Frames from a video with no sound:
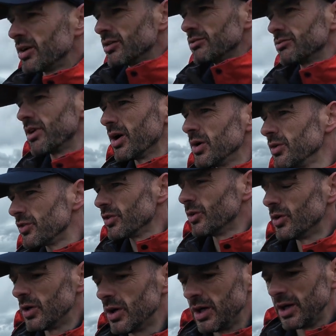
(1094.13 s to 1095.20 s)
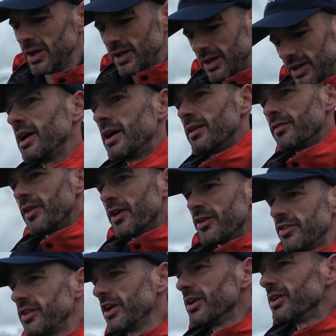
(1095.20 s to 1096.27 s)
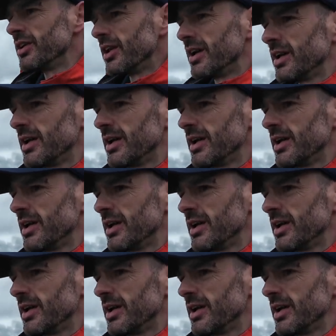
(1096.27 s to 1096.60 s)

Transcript: Row Tor, first hill